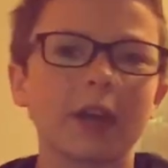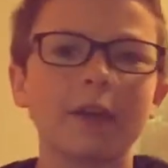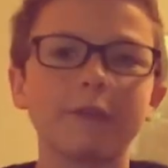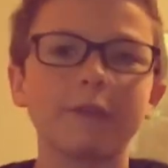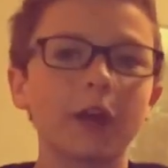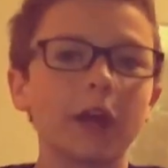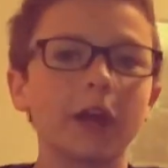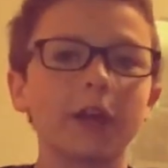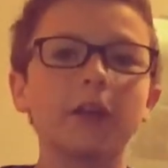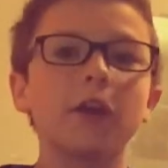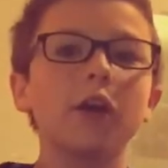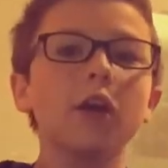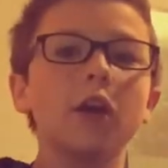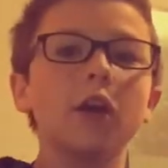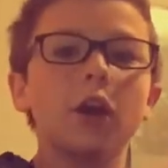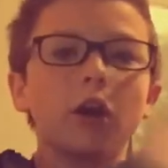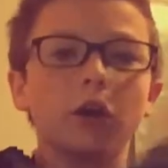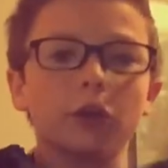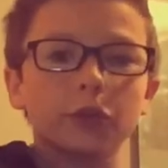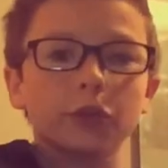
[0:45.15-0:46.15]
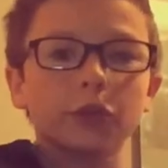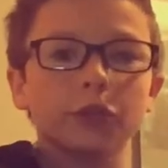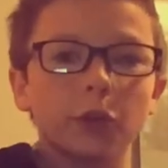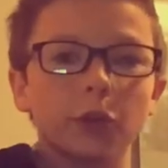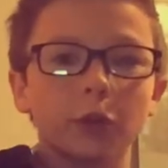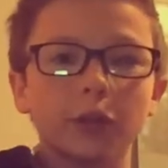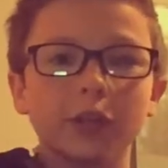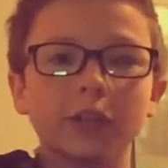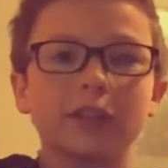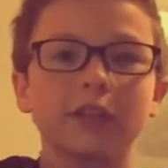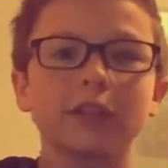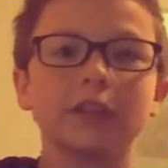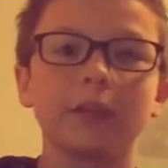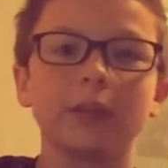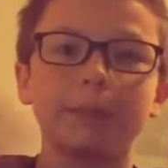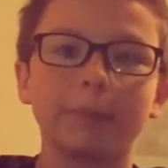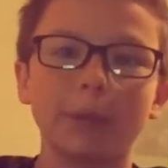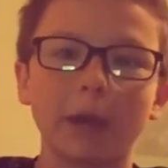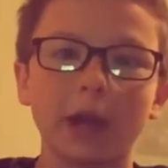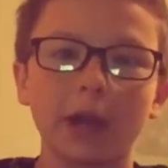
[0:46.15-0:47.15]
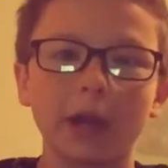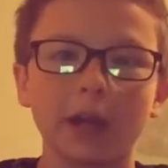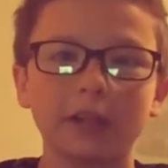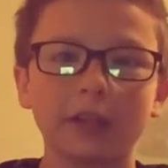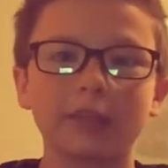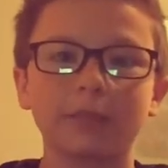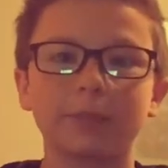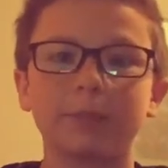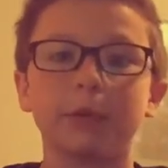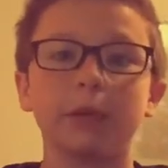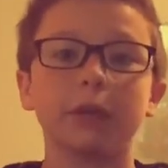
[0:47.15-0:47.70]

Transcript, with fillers: I've had other donuts in the past,